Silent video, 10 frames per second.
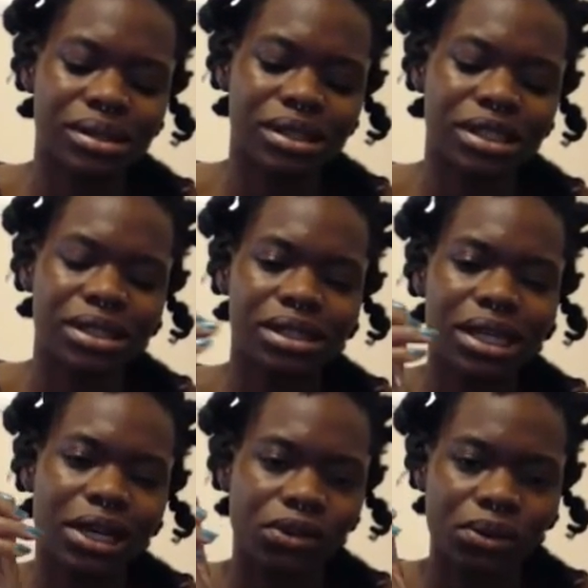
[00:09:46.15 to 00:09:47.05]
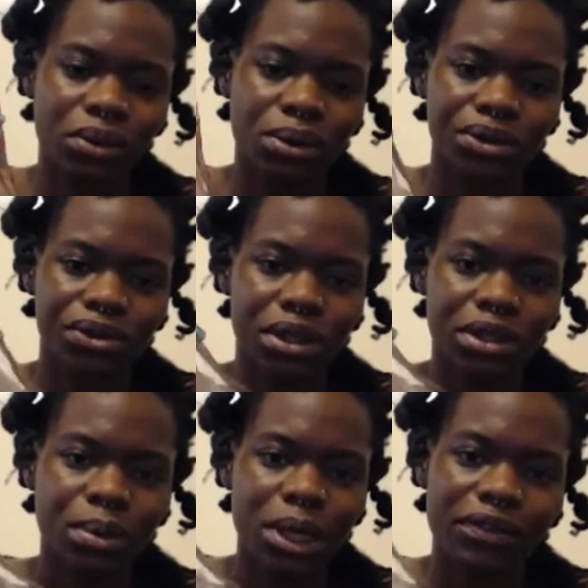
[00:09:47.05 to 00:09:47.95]
just a natural
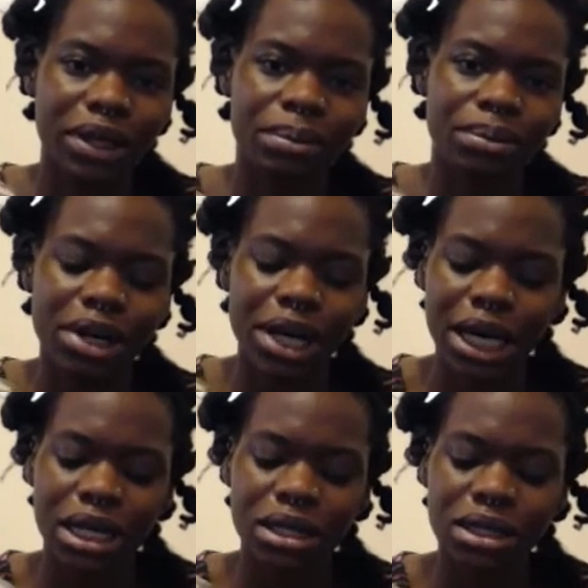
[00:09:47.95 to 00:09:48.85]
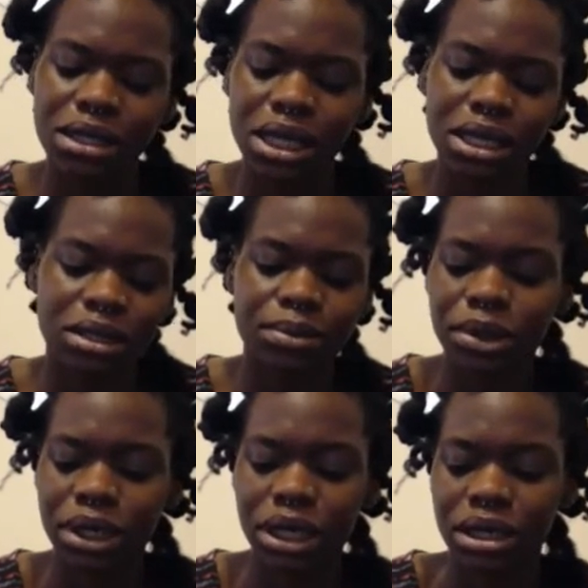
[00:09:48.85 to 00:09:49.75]
trustworthy brand,
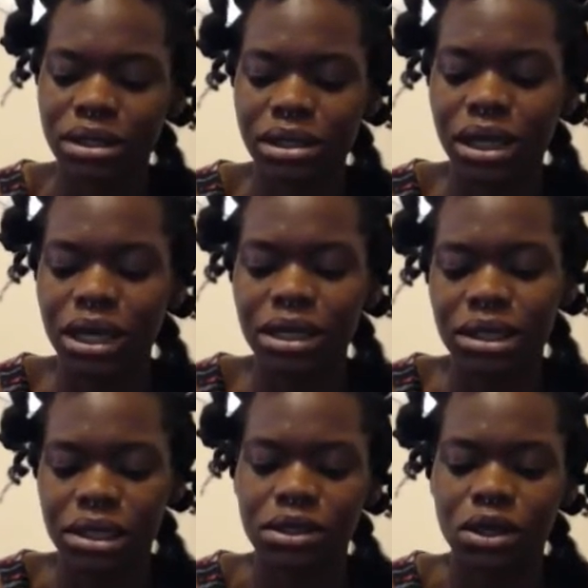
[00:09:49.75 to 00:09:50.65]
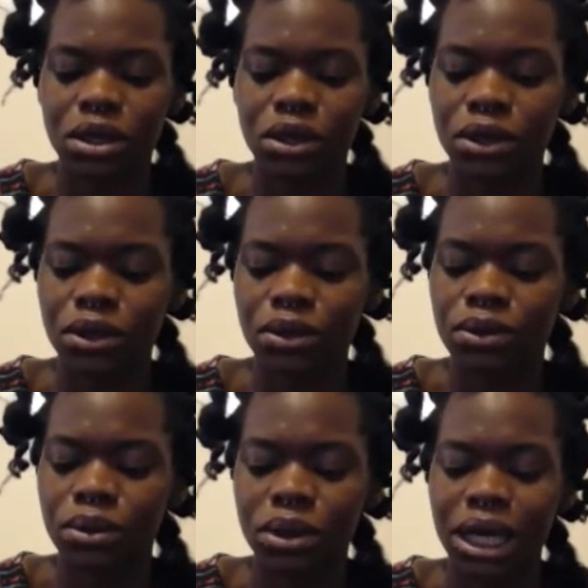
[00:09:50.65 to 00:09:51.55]
Sainsbury's,
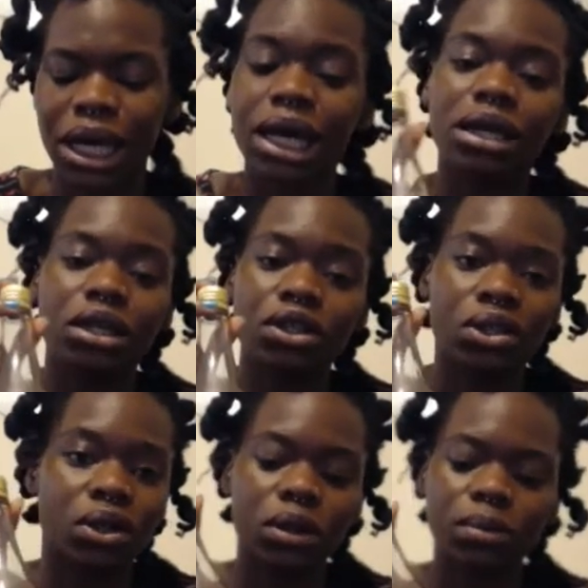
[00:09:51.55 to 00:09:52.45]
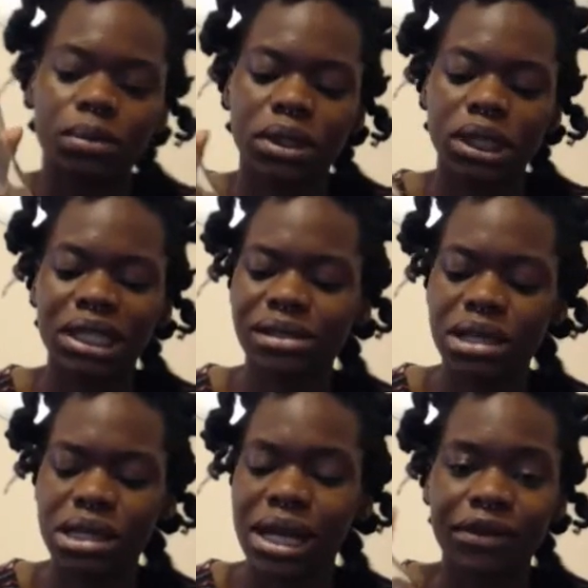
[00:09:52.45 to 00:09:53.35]
Tesco, any shop.
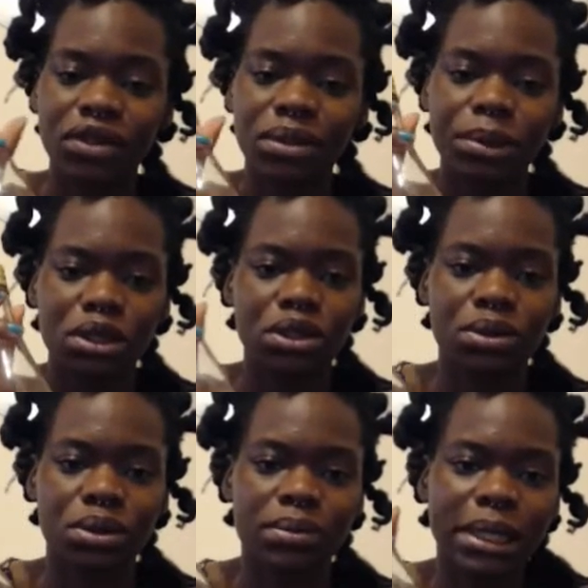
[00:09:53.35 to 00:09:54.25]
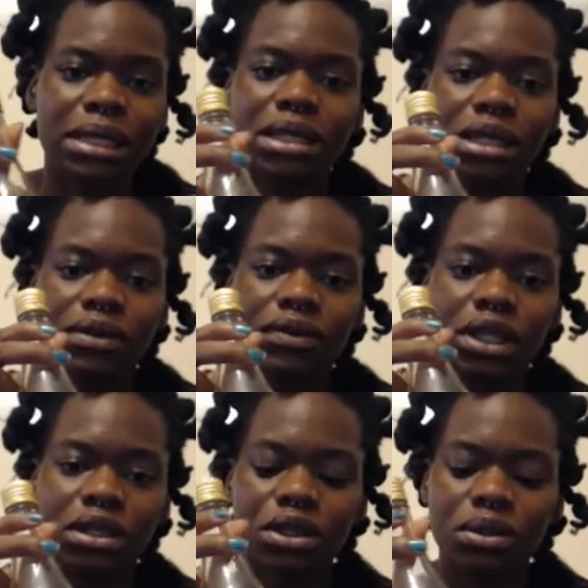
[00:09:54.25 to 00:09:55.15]
Doesn't have to be too expensive. I
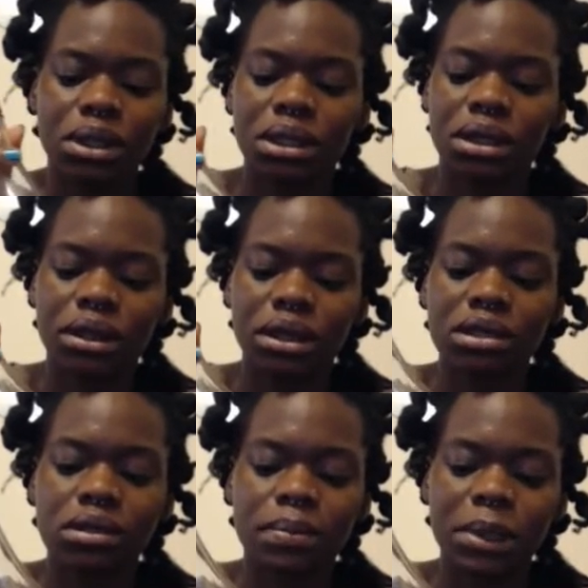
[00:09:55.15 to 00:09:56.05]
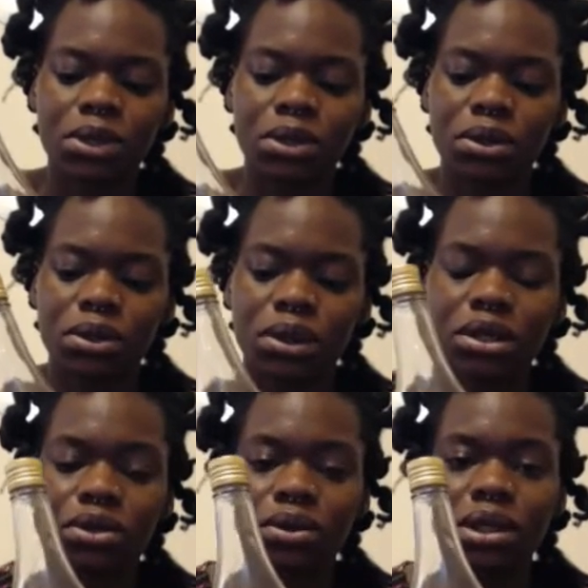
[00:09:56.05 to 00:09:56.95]
didn't use anything special.
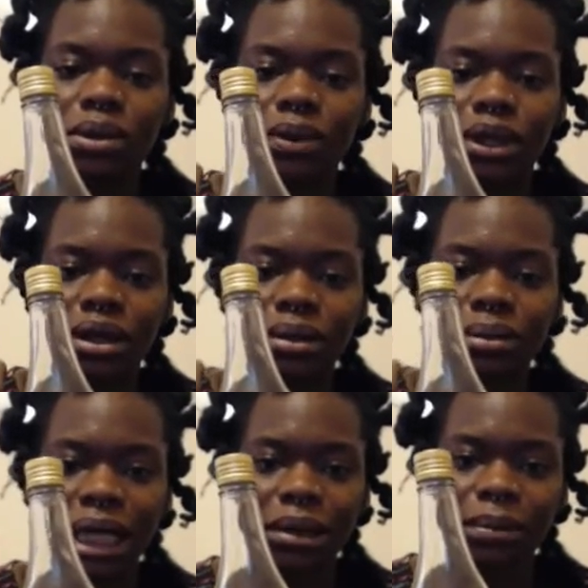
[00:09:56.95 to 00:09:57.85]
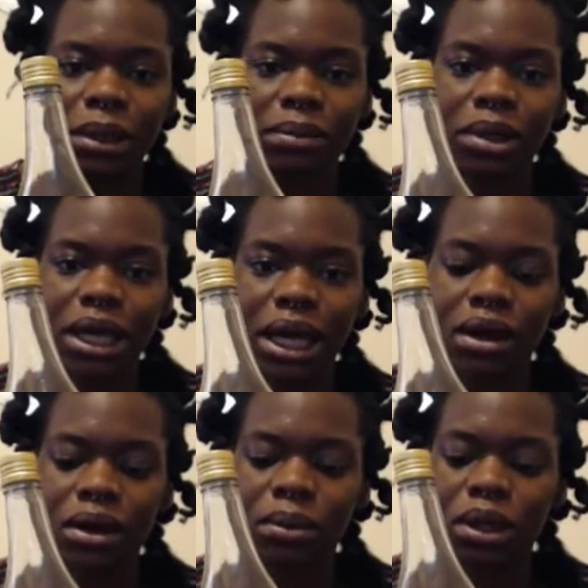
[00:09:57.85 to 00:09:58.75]
It's not something that I'm keeping in my hair,
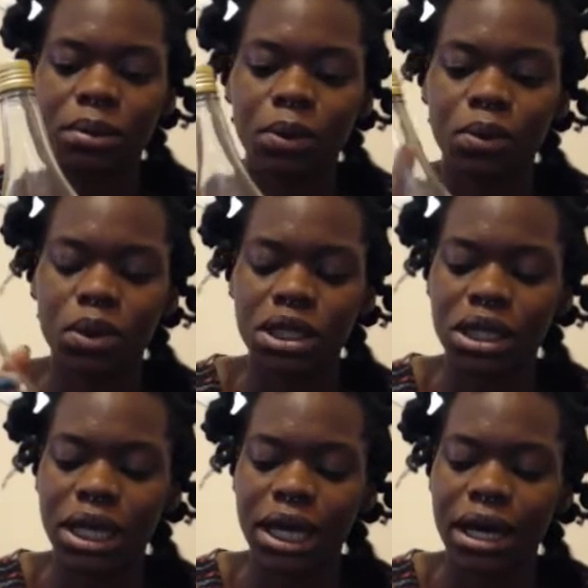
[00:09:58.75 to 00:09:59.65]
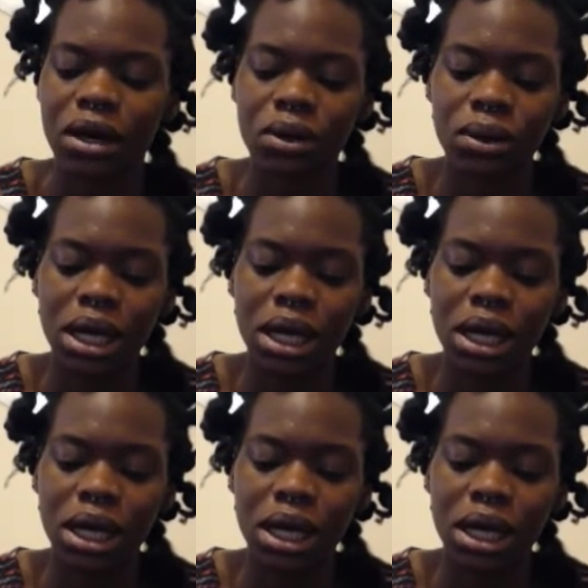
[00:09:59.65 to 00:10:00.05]
I'm going to be washing it out.